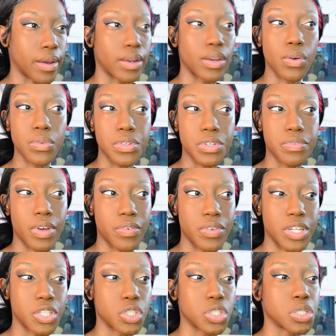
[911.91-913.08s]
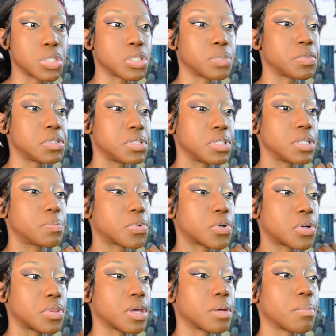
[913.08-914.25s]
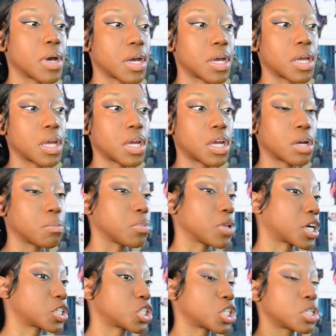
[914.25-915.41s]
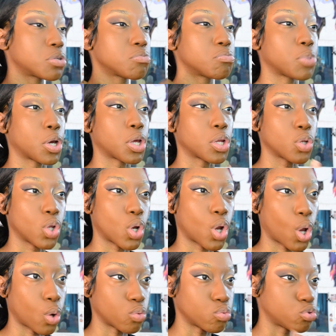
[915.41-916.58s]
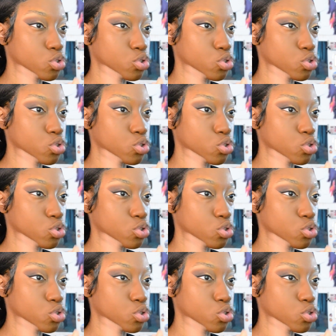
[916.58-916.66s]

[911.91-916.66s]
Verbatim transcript: I know this foundation is a bit deeper than my complexion, but you know,